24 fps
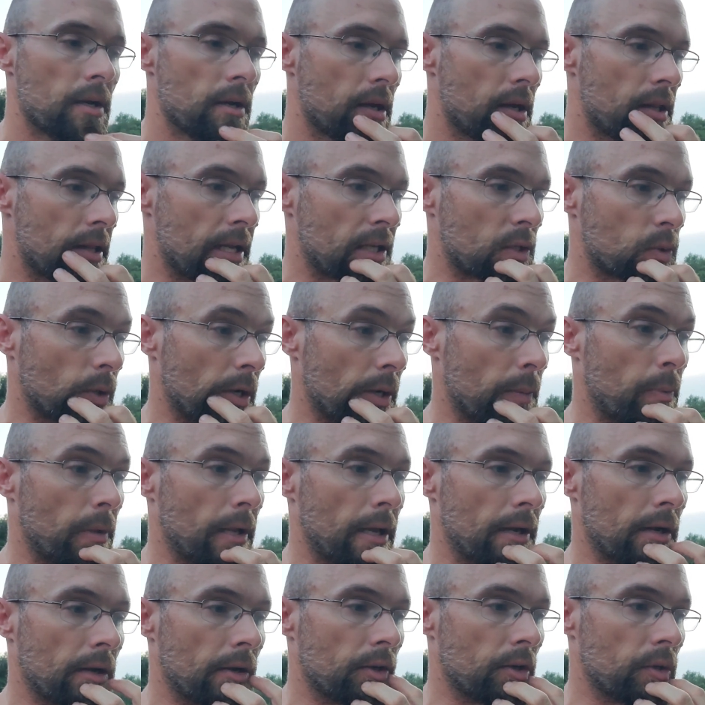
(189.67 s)
And that's what I
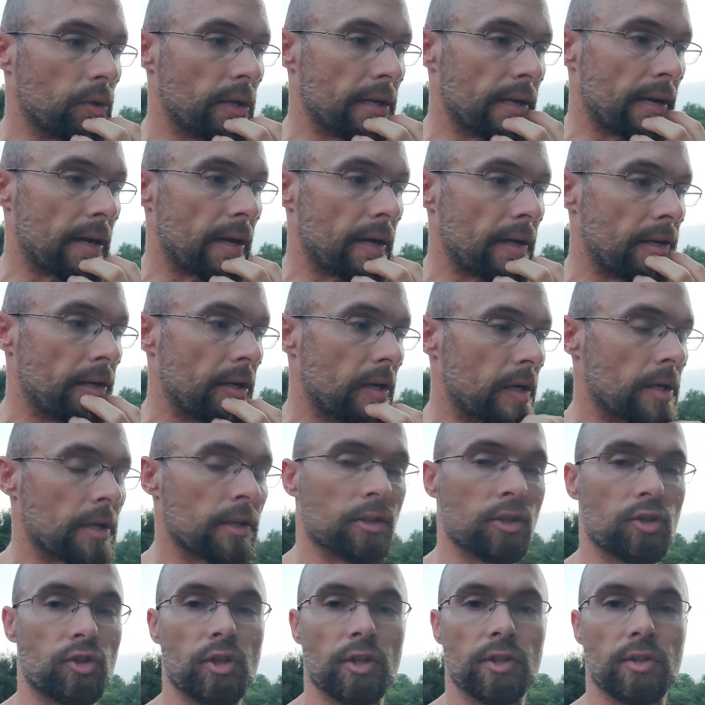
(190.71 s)
plan on doing out here, because
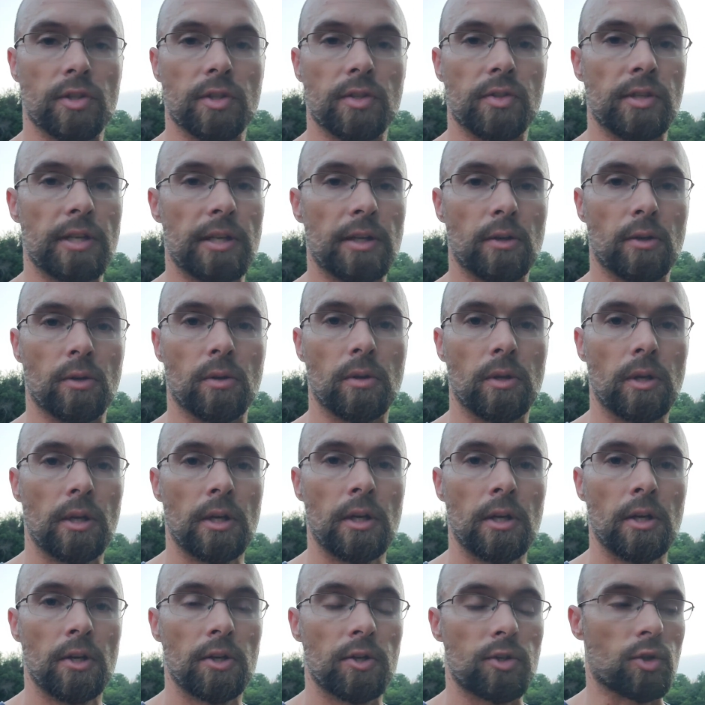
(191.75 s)
it's just a single
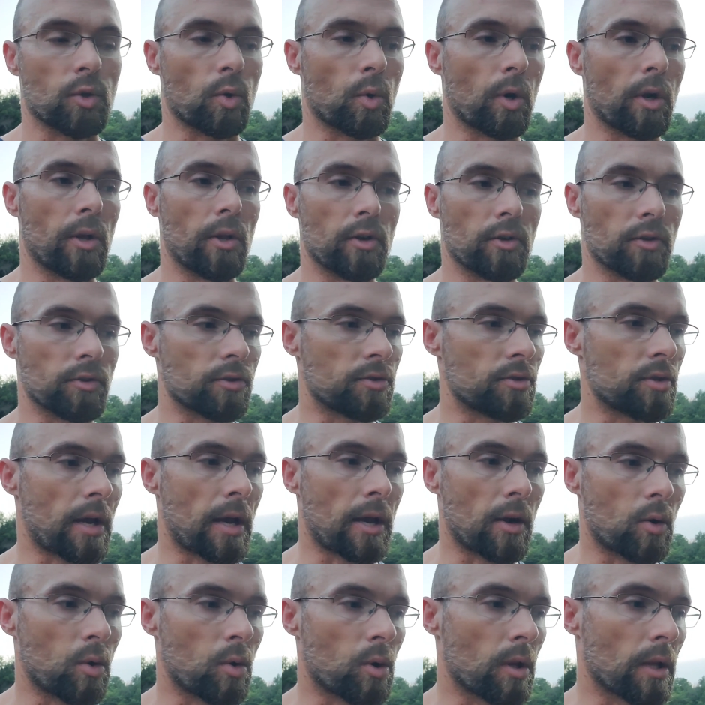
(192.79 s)
story. There's
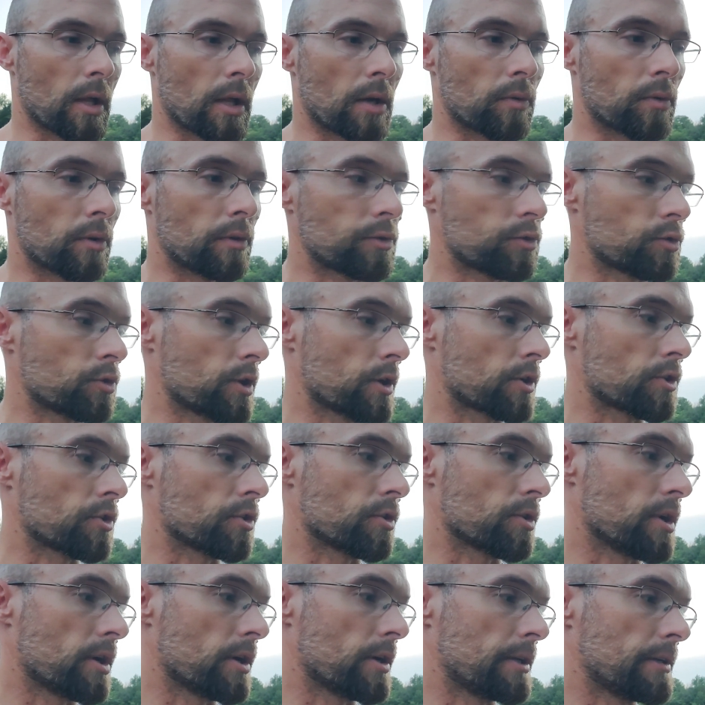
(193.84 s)
not a whole lot of roof
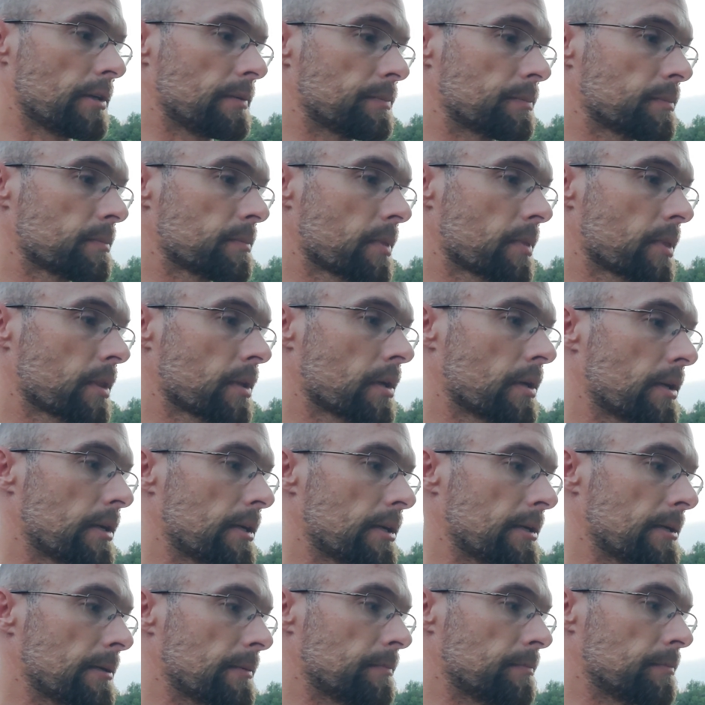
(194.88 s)
structure on it.
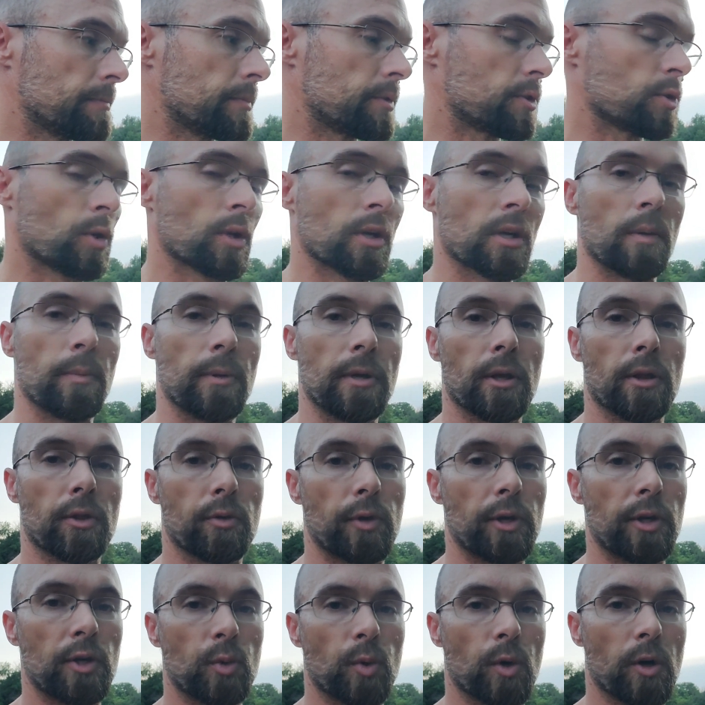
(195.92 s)
It's only going to be a
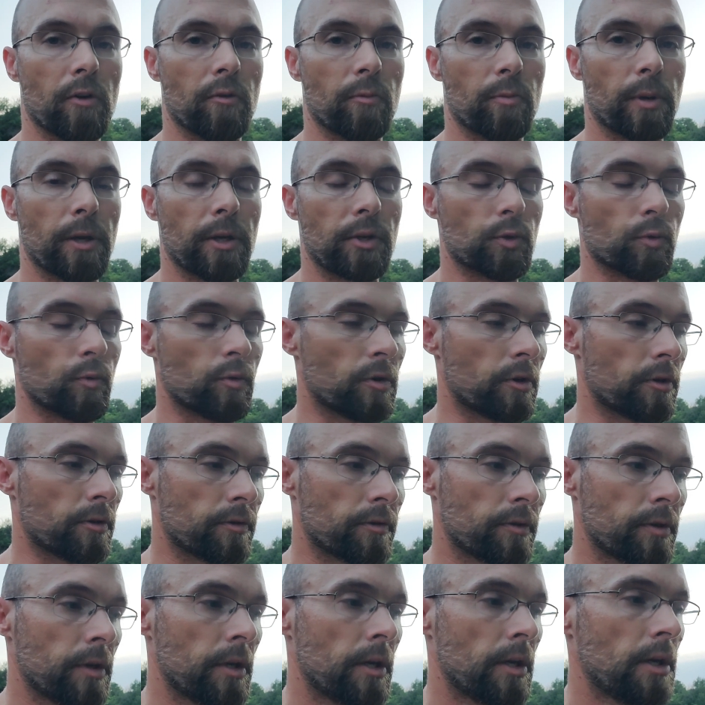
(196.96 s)
312 pitch roof,
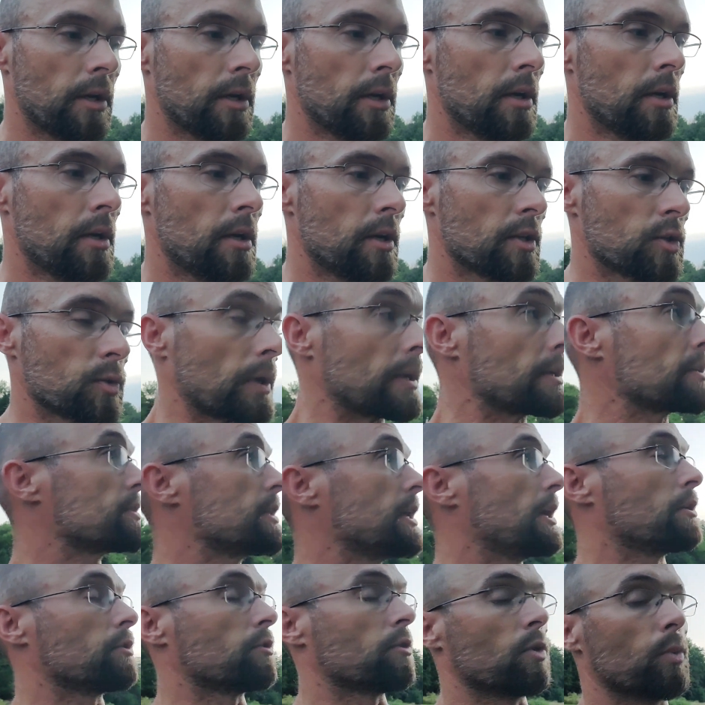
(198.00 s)
so I can stay
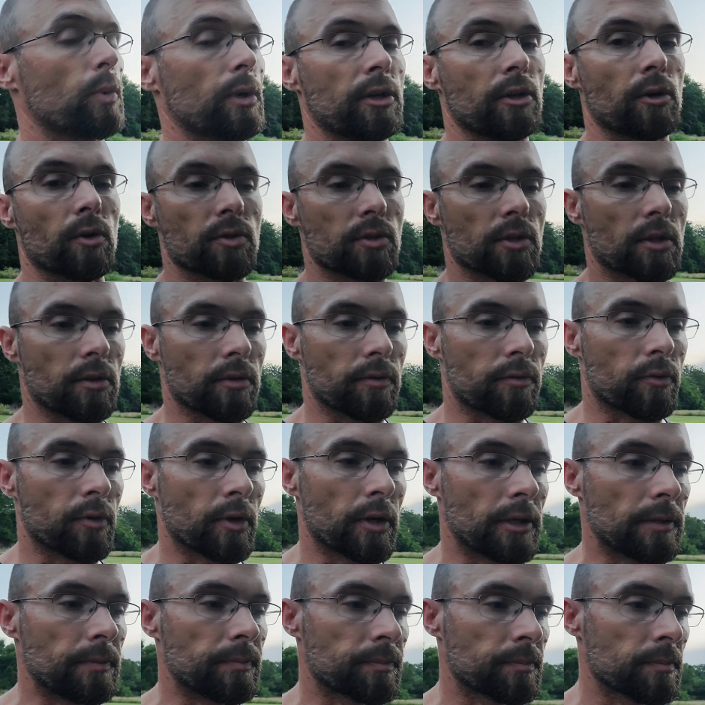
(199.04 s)
under the windows on the
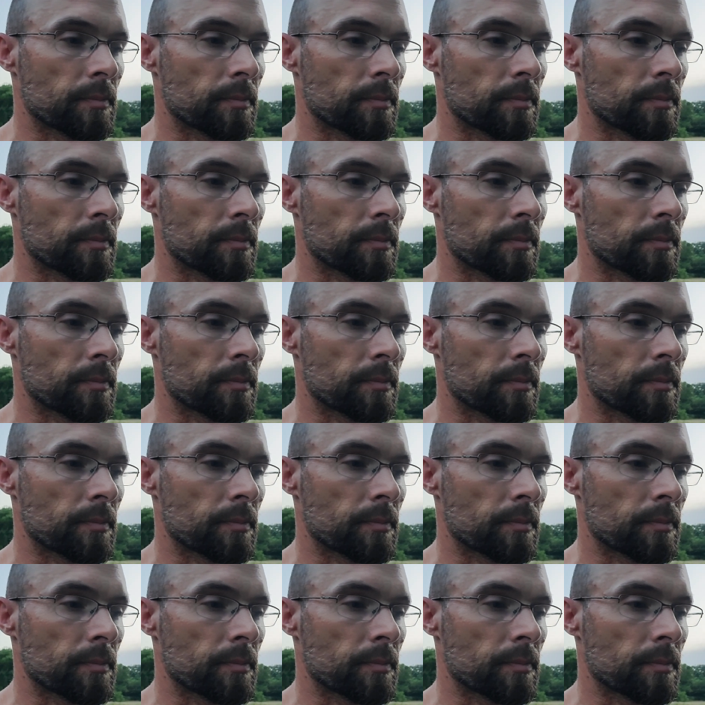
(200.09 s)
front.